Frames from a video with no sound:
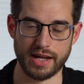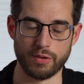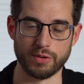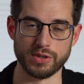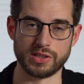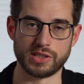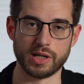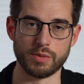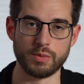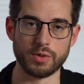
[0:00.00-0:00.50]
Now,
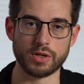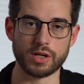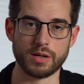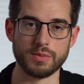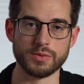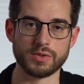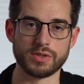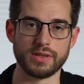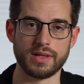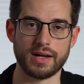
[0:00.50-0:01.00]
when someone
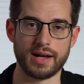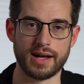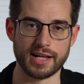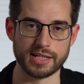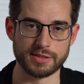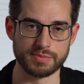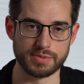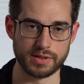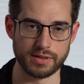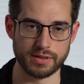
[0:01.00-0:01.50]
comes to the
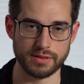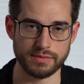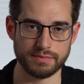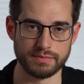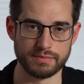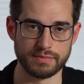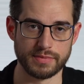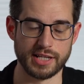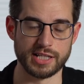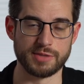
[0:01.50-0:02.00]

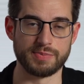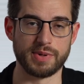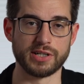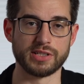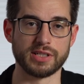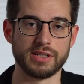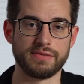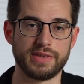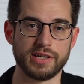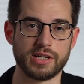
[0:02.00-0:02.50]
hospital,
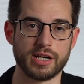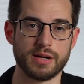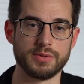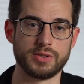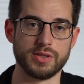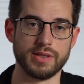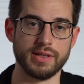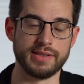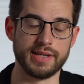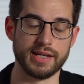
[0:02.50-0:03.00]
especially if they
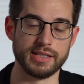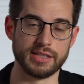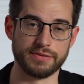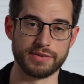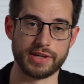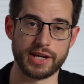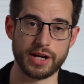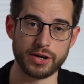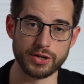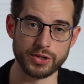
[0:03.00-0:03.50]
come to the
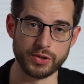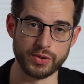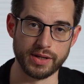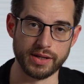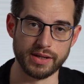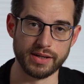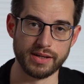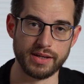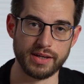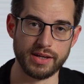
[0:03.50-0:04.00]
intensive care
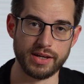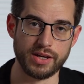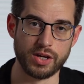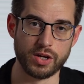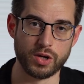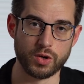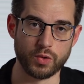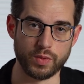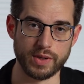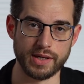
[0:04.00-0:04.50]
unit,
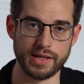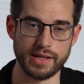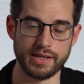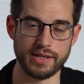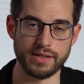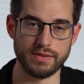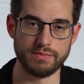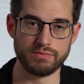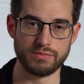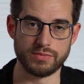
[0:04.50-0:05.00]

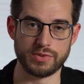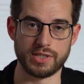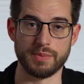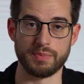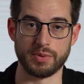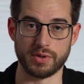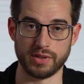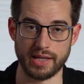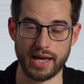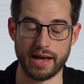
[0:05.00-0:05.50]
we
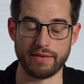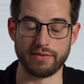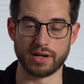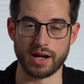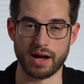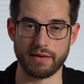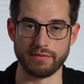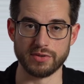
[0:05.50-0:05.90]
typically have a